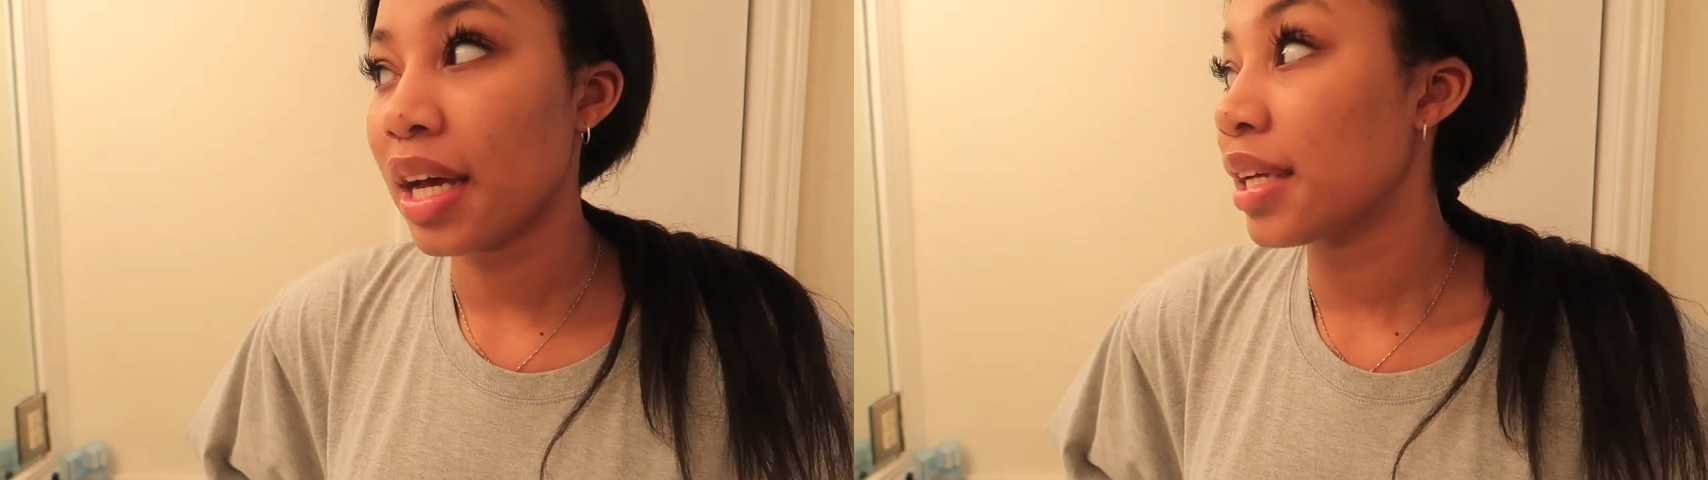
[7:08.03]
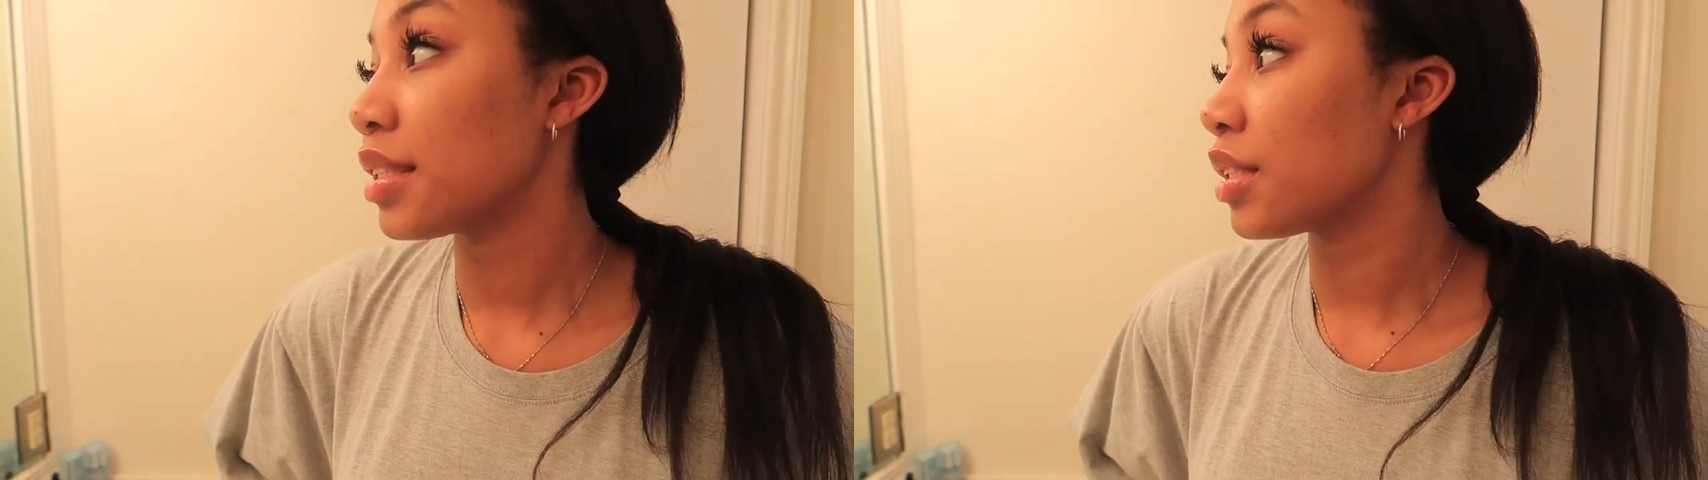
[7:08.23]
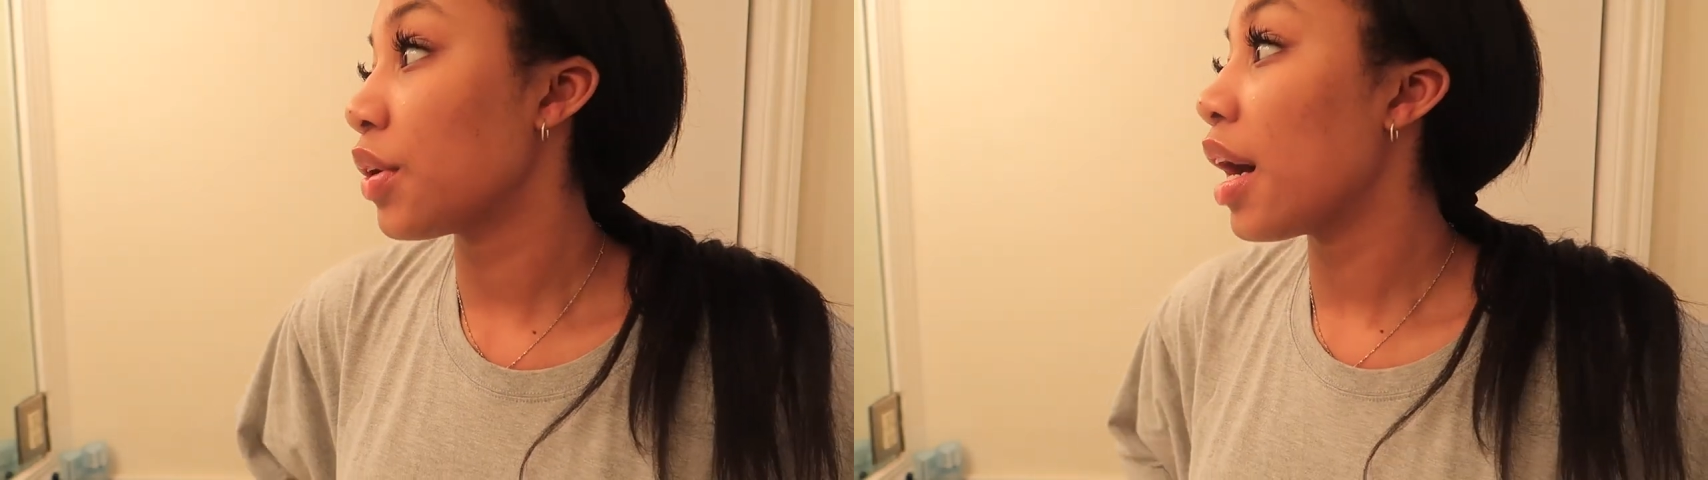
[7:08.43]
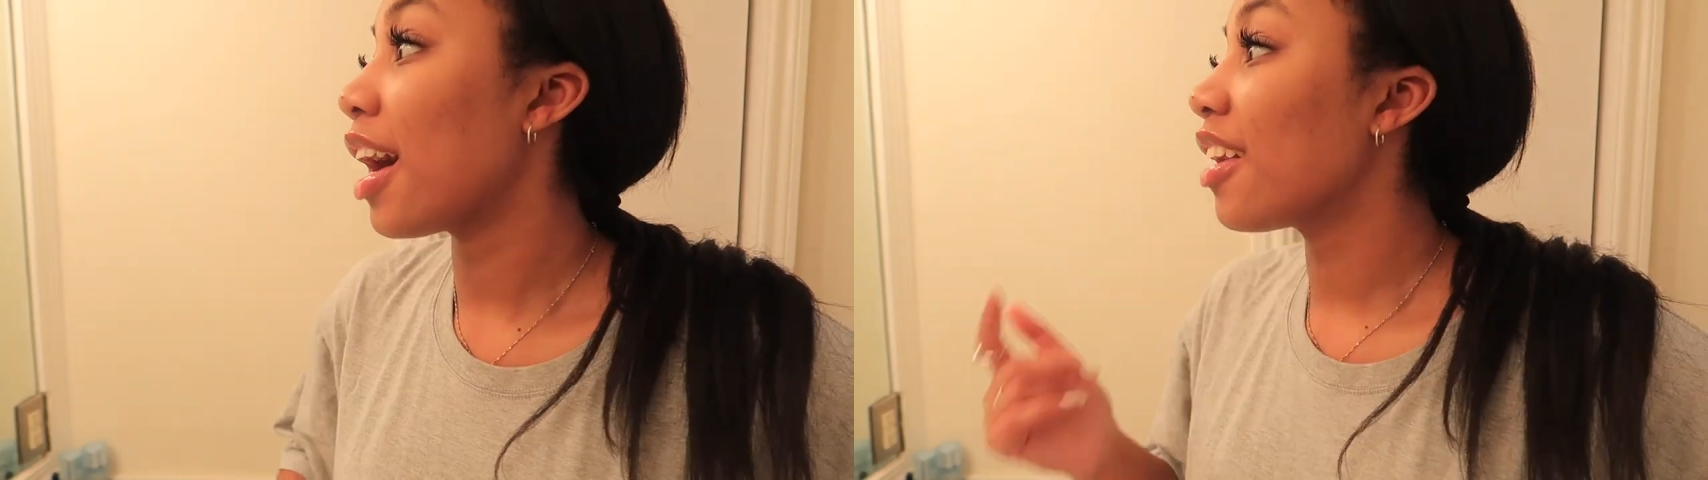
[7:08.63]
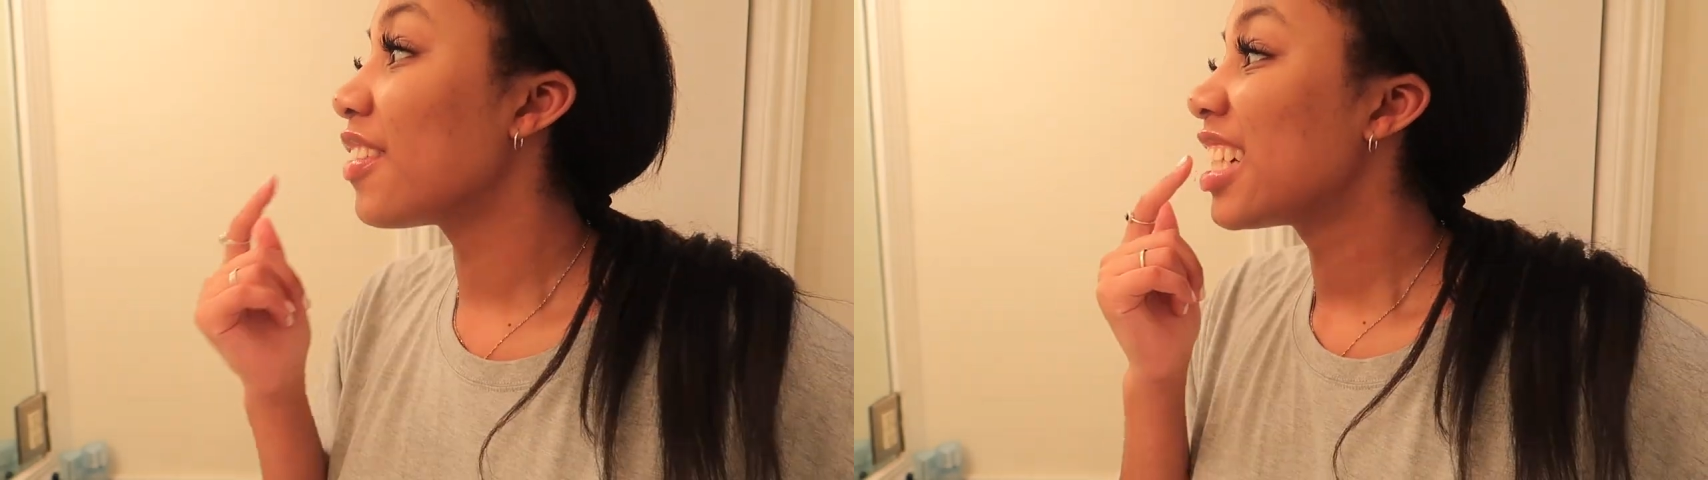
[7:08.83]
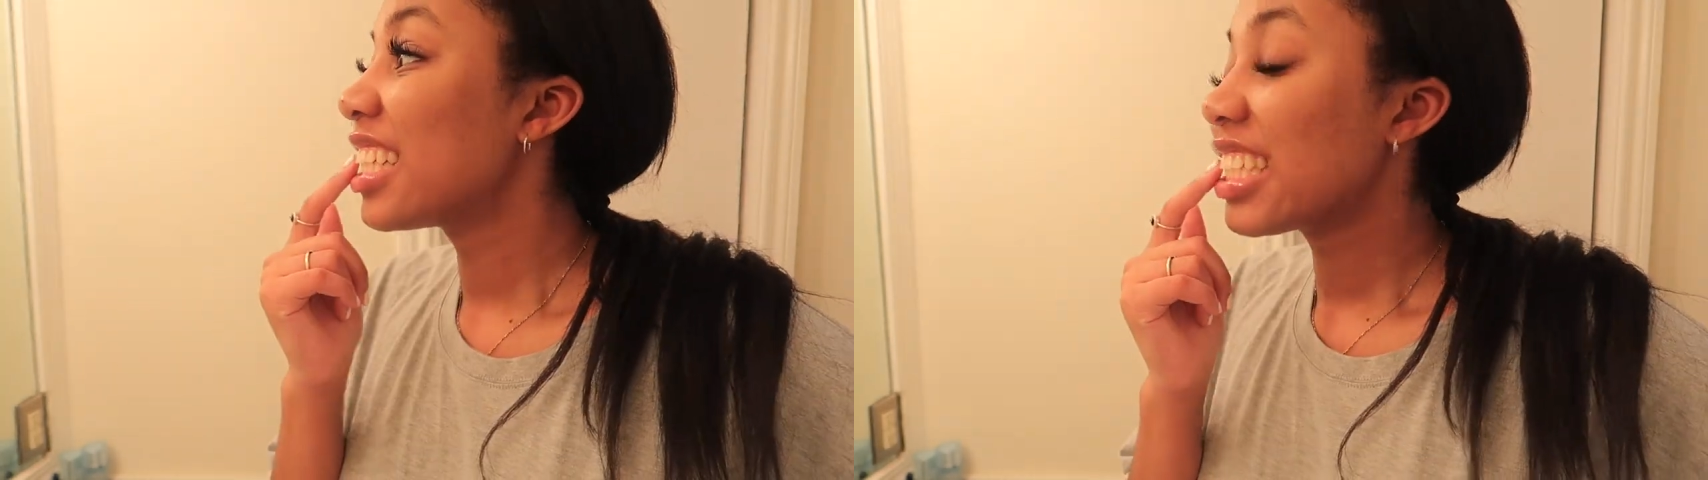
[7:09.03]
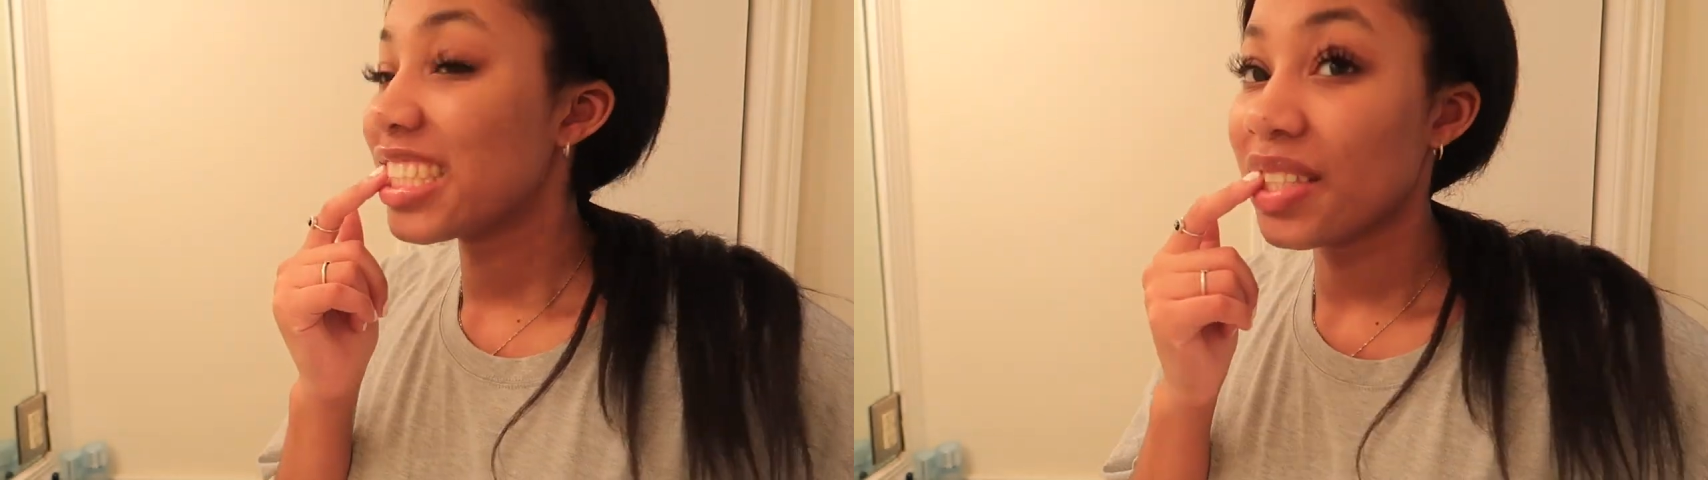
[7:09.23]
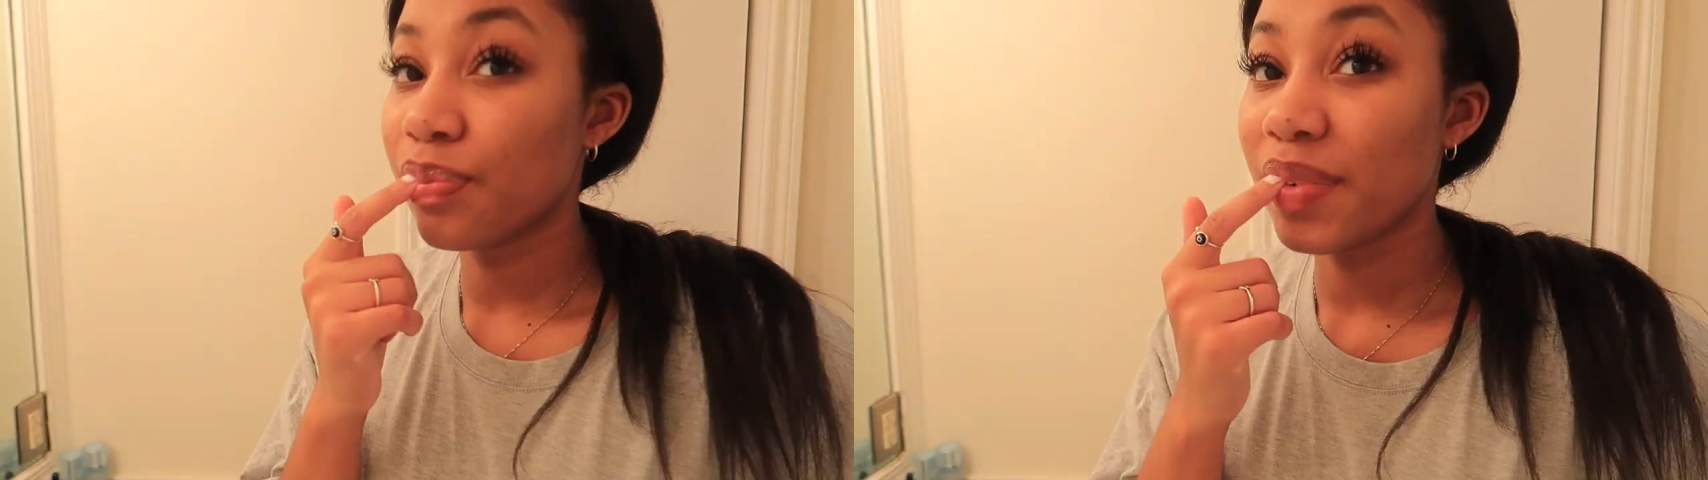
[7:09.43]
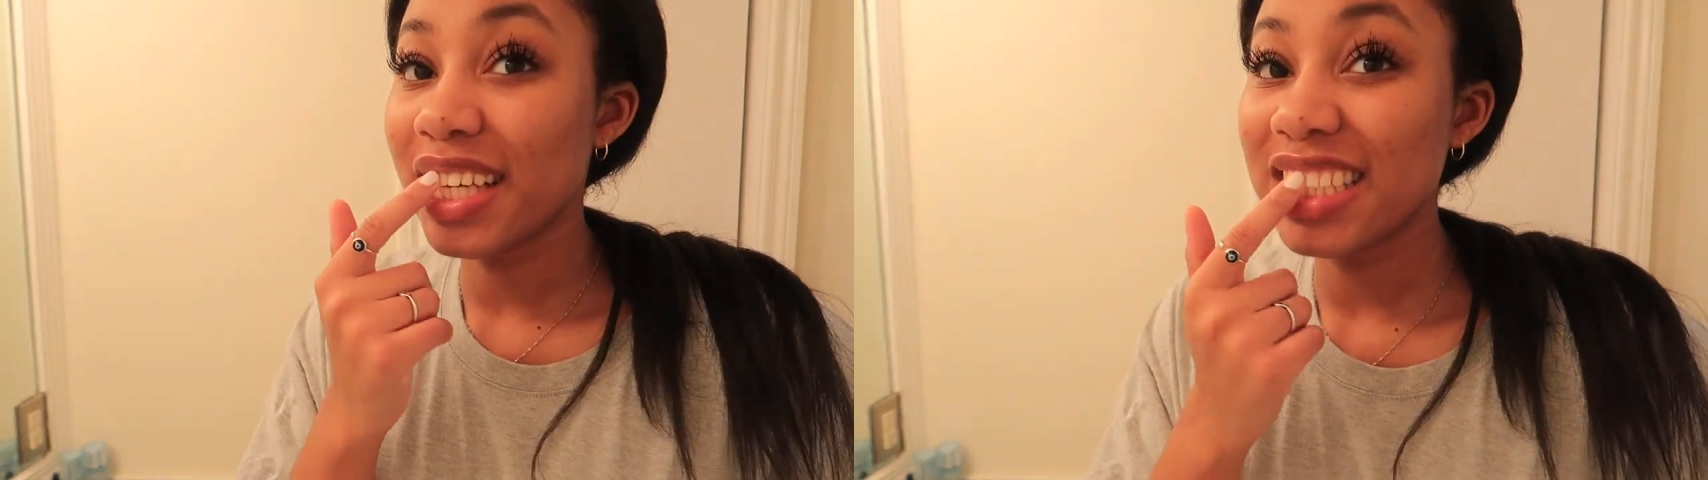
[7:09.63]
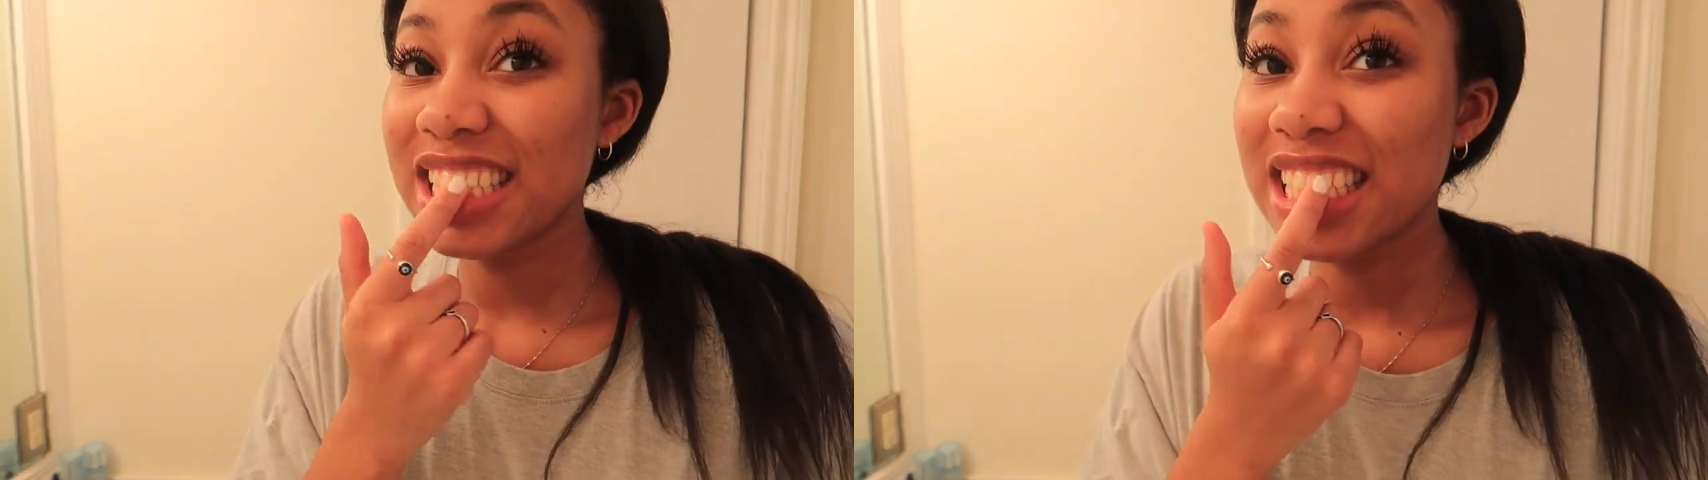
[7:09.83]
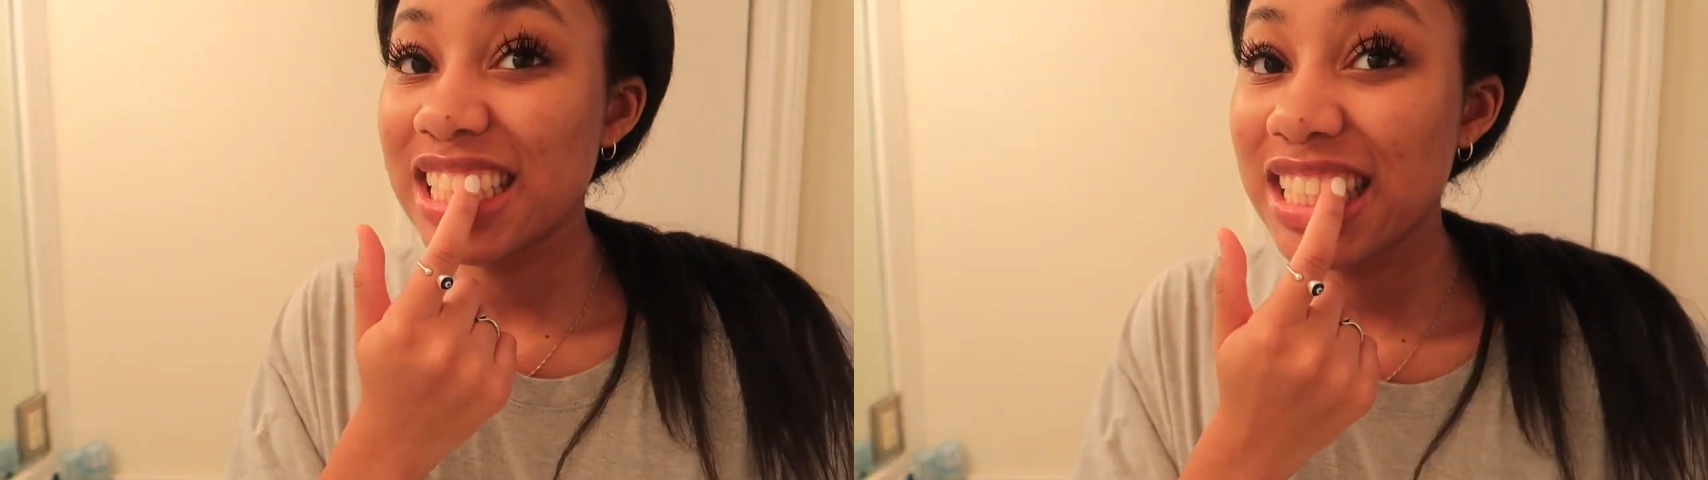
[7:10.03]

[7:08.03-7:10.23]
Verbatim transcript: I still have cement